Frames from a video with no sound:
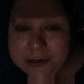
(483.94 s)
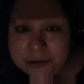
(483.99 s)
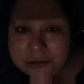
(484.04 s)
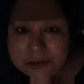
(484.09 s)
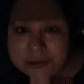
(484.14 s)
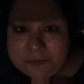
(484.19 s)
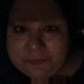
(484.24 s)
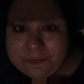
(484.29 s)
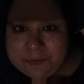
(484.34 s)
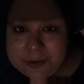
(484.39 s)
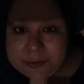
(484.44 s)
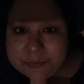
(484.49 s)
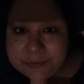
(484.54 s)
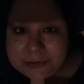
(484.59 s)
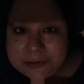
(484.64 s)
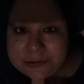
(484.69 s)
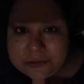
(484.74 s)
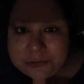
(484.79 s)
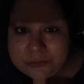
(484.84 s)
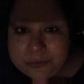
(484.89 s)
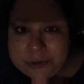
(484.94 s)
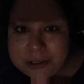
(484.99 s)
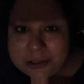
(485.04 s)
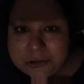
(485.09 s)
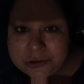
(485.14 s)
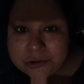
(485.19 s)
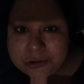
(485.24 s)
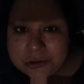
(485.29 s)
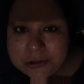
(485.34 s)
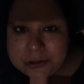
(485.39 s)
She flips the
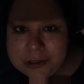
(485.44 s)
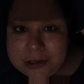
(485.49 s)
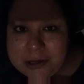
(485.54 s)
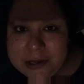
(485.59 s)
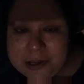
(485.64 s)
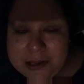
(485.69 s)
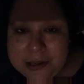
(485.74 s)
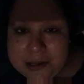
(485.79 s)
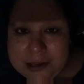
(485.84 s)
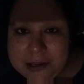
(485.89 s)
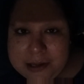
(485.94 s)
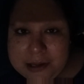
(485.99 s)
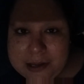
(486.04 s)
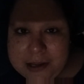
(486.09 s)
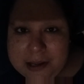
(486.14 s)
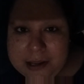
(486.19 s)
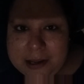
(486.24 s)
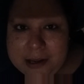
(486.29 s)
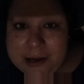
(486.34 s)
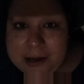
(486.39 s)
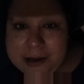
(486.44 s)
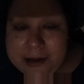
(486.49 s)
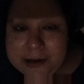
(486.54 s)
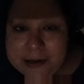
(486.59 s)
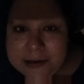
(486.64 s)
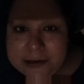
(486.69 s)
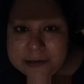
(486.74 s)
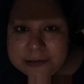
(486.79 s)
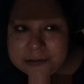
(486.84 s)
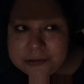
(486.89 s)
switch,
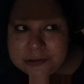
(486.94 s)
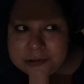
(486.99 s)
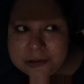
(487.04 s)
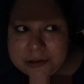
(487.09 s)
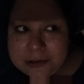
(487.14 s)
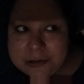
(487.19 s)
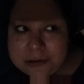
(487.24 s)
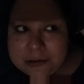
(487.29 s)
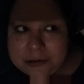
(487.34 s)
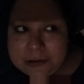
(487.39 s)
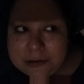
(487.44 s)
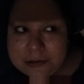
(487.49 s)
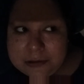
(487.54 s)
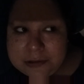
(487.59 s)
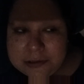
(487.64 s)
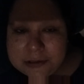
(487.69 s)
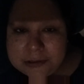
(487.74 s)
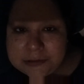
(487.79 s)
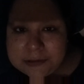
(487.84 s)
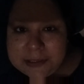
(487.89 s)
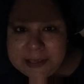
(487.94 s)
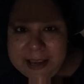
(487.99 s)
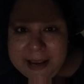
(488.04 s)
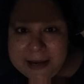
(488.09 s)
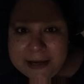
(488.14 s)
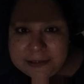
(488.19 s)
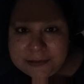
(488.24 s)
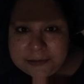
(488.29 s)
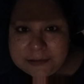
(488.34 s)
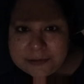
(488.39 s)
and this
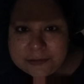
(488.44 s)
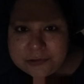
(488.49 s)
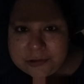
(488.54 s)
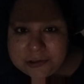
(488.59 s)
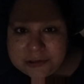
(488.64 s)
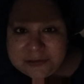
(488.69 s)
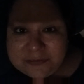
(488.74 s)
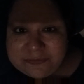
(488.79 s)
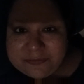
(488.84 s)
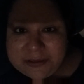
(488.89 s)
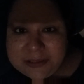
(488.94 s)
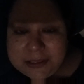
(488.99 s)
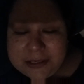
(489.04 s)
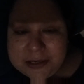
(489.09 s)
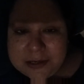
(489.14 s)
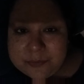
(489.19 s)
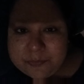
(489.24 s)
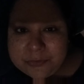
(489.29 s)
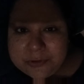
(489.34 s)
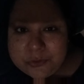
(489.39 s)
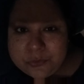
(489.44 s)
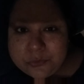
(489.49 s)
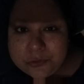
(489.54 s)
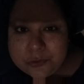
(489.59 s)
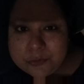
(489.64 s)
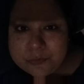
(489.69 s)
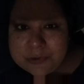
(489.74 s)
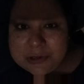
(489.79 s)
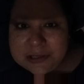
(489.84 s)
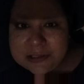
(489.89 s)
gas starts filling up the
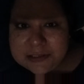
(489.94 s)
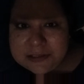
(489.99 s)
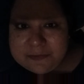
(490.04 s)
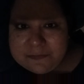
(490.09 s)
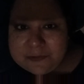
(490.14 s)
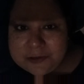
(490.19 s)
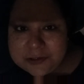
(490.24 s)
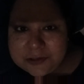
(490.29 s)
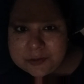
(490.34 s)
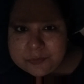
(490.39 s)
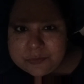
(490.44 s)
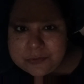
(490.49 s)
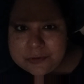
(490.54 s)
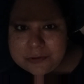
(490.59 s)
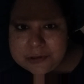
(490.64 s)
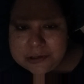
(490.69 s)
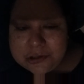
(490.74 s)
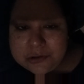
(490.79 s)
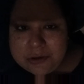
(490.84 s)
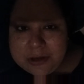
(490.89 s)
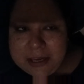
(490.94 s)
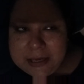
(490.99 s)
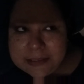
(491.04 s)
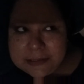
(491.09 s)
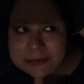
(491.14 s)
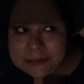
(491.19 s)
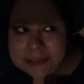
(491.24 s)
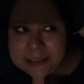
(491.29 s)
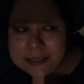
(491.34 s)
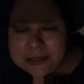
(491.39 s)
room, and it's invisible, and you
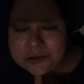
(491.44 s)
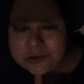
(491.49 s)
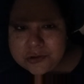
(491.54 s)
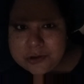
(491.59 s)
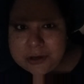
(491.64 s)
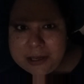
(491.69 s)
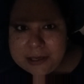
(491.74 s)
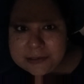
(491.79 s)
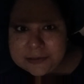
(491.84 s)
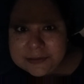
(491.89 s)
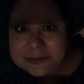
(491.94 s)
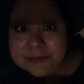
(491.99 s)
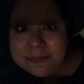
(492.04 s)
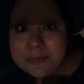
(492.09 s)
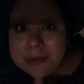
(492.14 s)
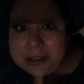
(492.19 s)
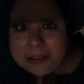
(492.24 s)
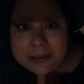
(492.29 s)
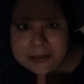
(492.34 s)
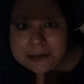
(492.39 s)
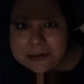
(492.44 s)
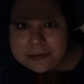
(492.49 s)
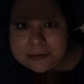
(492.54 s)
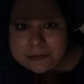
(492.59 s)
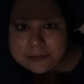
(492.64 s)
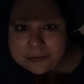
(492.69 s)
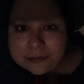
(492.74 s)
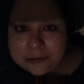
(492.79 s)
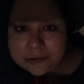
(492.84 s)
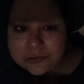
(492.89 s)
can't see it, you can't smell it.
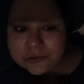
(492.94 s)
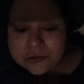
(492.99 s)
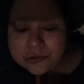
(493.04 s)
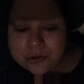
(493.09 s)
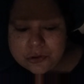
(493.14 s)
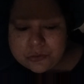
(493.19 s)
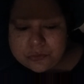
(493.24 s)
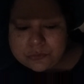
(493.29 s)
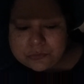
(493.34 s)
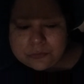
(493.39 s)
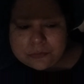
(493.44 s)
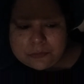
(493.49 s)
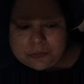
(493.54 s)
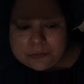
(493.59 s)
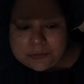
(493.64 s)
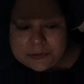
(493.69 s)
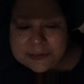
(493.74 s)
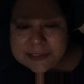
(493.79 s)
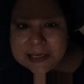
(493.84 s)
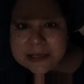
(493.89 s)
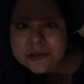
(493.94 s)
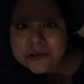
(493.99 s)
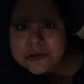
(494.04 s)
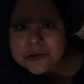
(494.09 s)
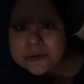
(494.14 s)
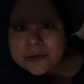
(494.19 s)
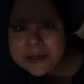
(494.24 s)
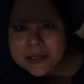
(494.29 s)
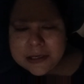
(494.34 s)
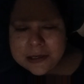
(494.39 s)
There's no scent
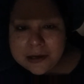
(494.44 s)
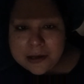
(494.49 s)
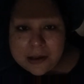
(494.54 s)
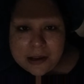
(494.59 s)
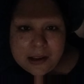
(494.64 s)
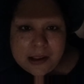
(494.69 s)
to it.